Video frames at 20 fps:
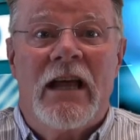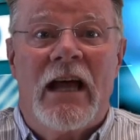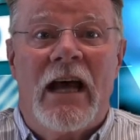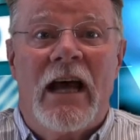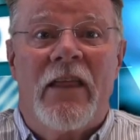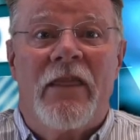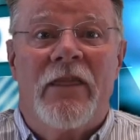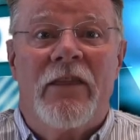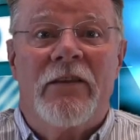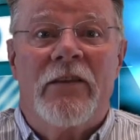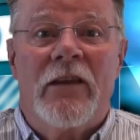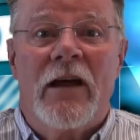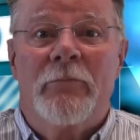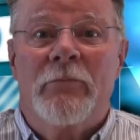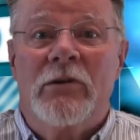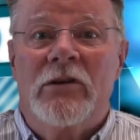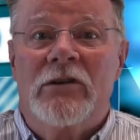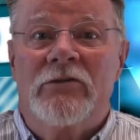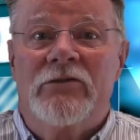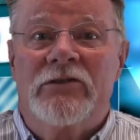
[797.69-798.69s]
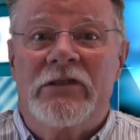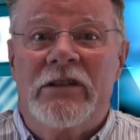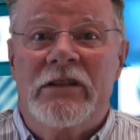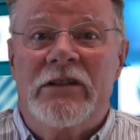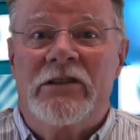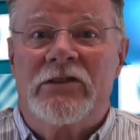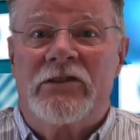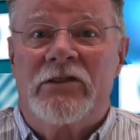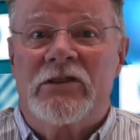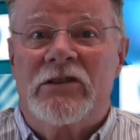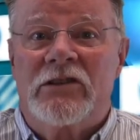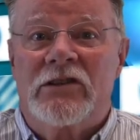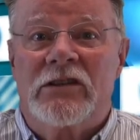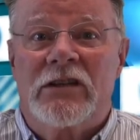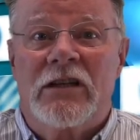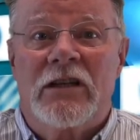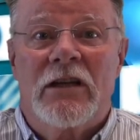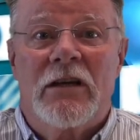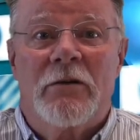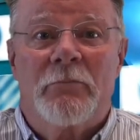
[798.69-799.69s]
and the number of
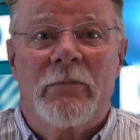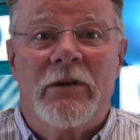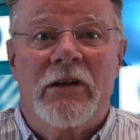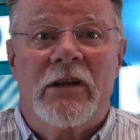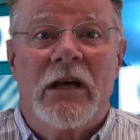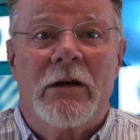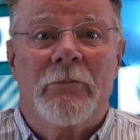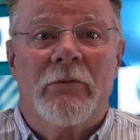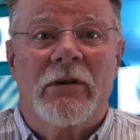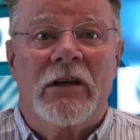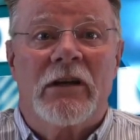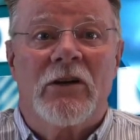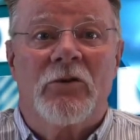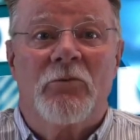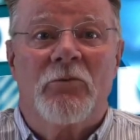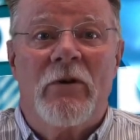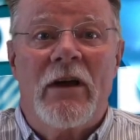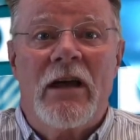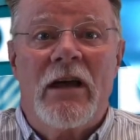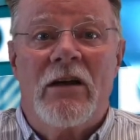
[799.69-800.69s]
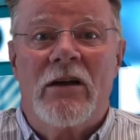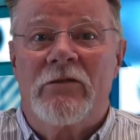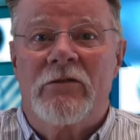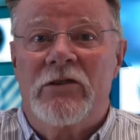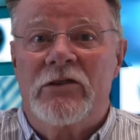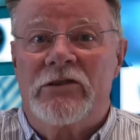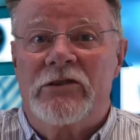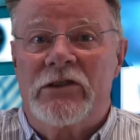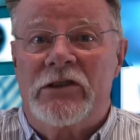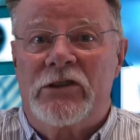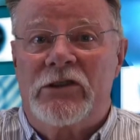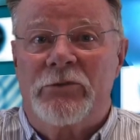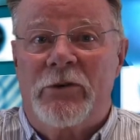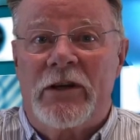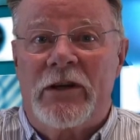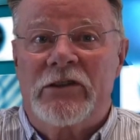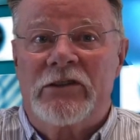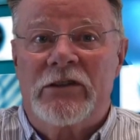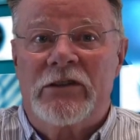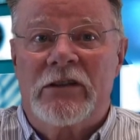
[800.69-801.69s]
citizens becoming aware of the
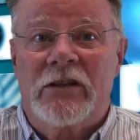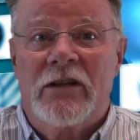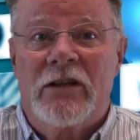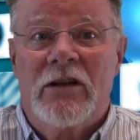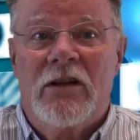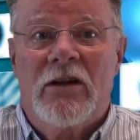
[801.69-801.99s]
situation